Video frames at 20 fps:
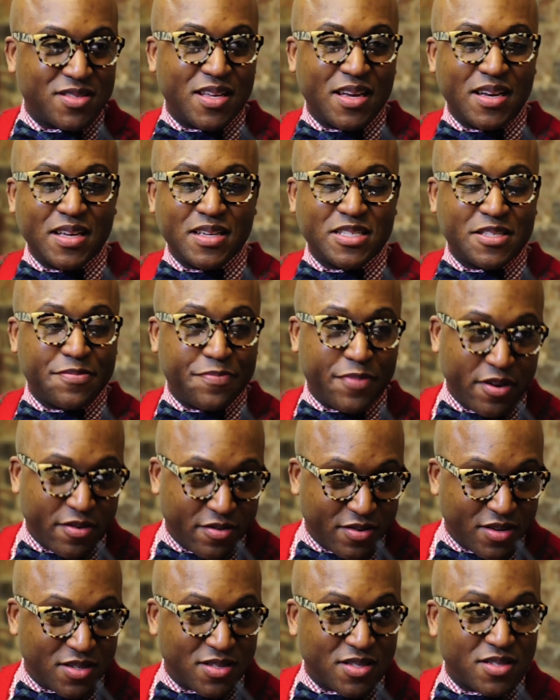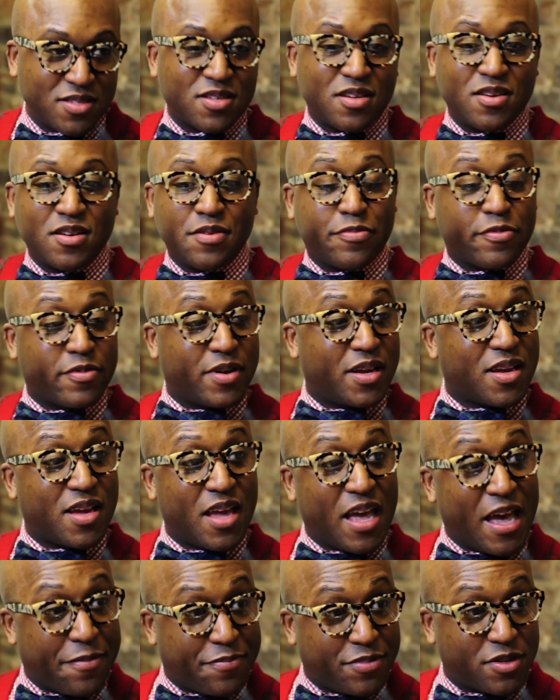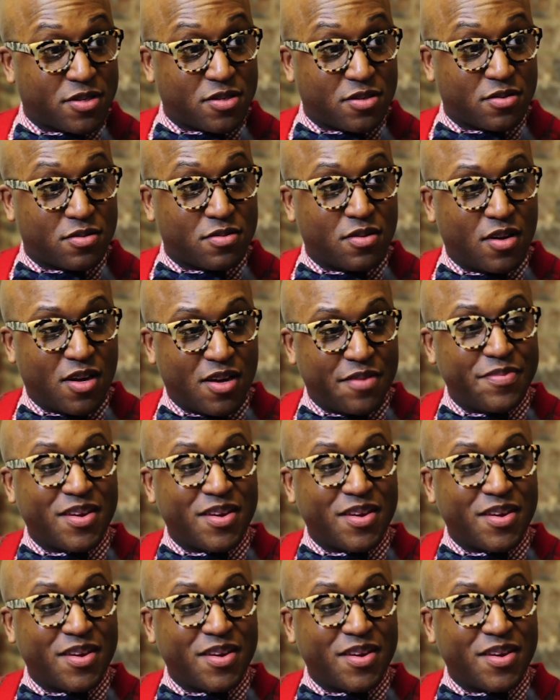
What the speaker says: That experience is going to bring capital,